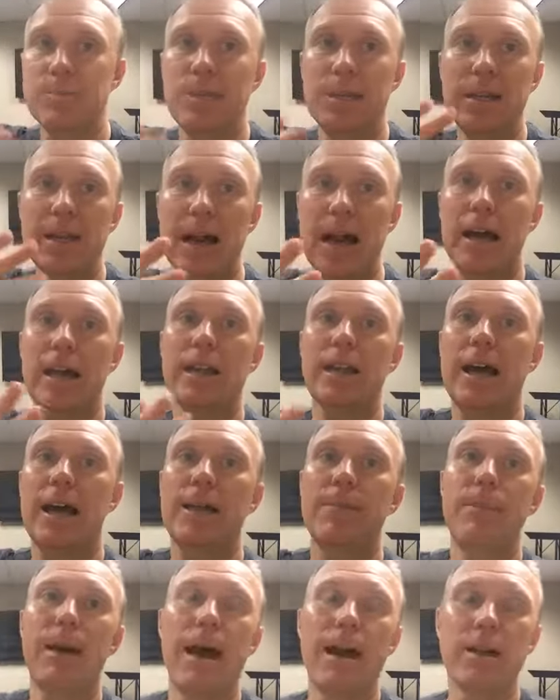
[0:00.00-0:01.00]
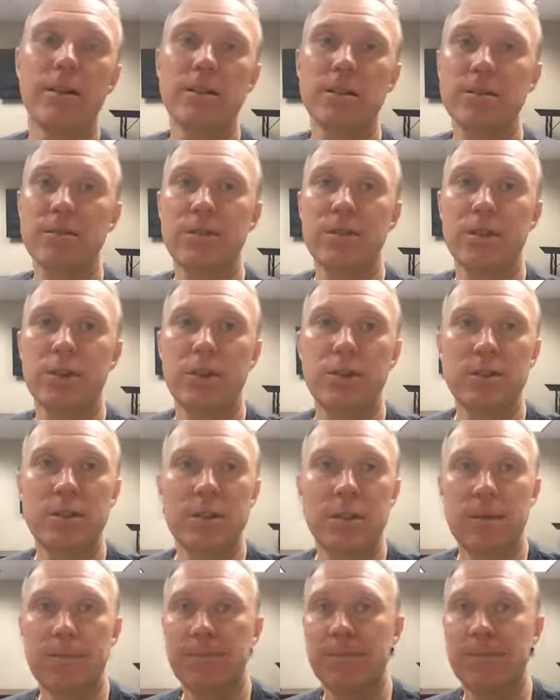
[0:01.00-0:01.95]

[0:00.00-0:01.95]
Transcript: but not a lot of buyers for those.